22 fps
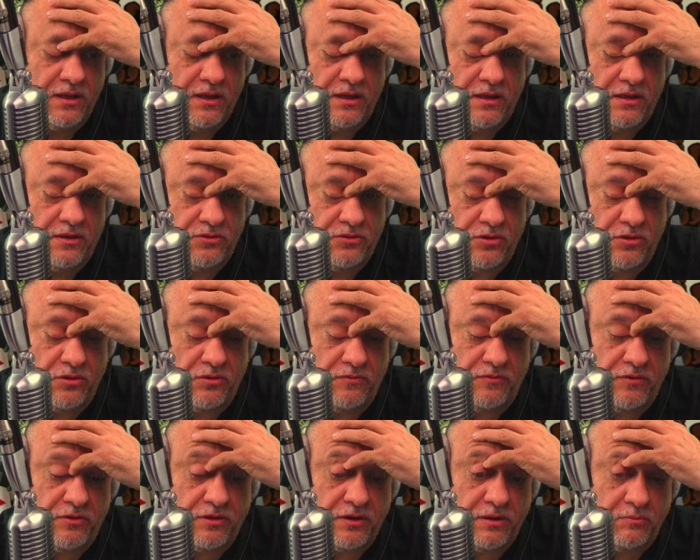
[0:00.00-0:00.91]
So if
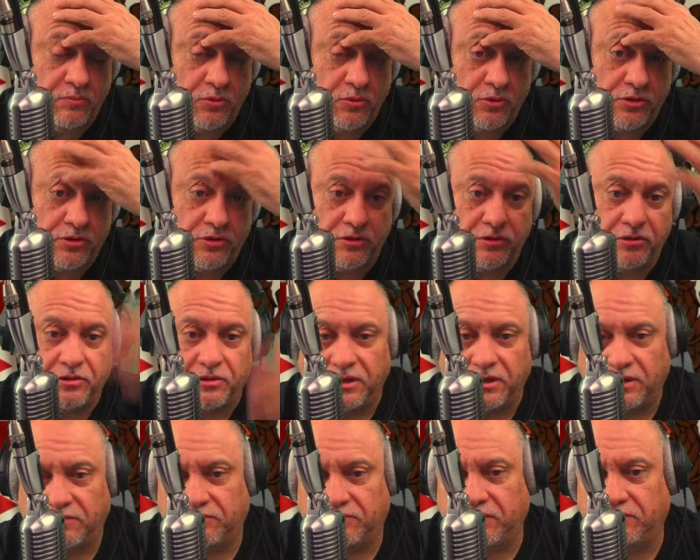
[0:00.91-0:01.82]
you're an importer,
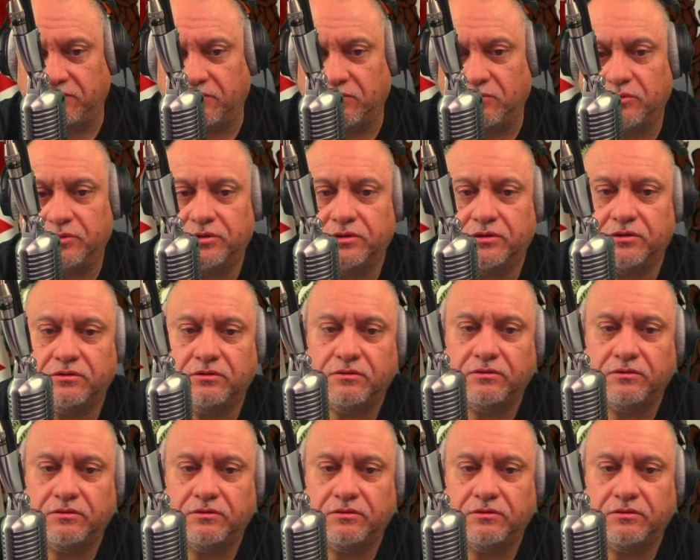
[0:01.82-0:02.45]
freight forwarder,